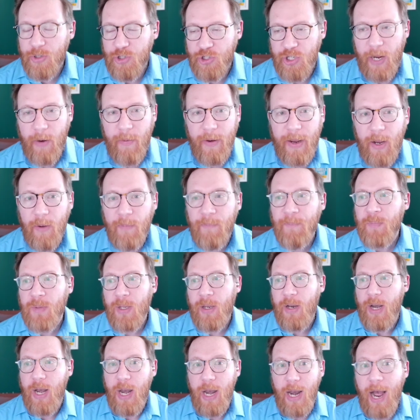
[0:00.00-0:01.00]
Shout out
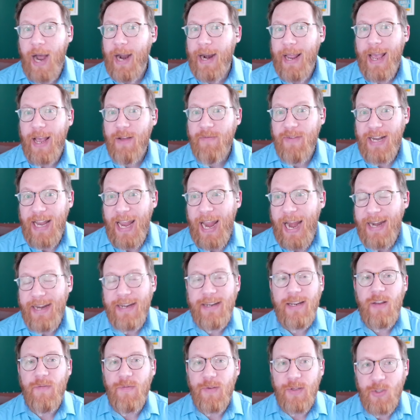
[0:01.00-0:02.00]
not having any
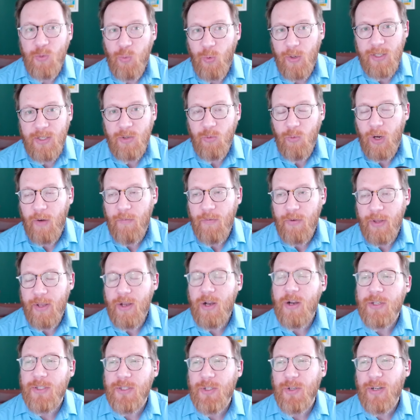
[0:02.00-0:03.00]
defense whatsoever in the
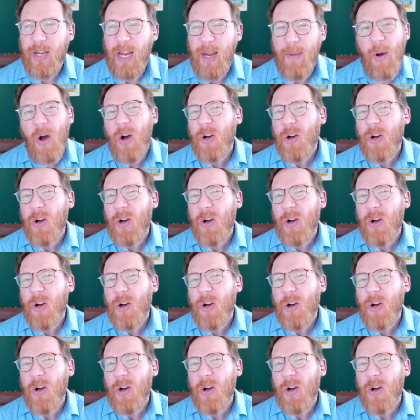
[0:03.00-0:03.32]
All-Star game.